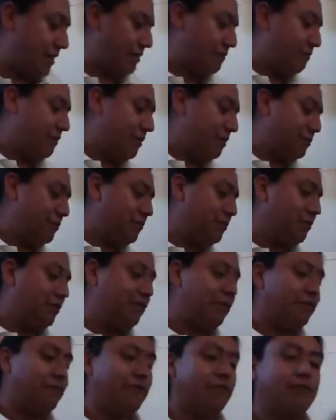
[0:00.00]
is what I'm shooting
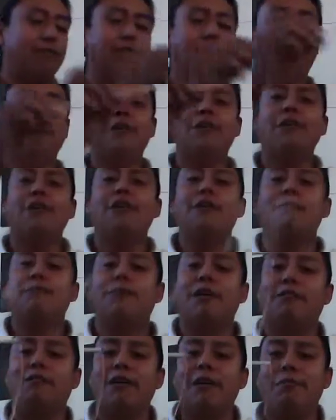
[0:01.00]
for
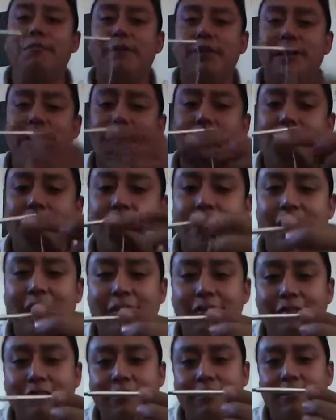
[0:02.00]
by wrapping it
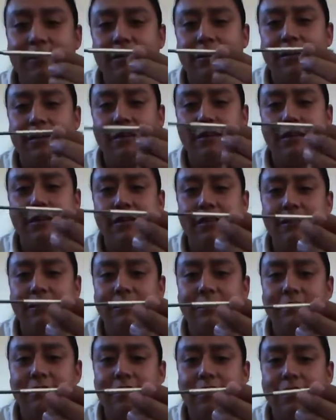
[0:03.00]
around
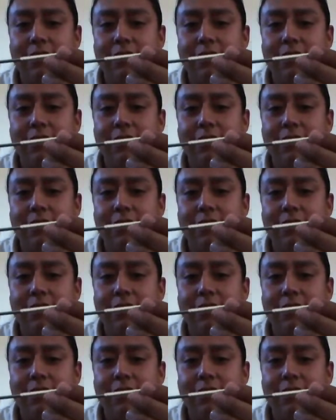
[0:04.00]
this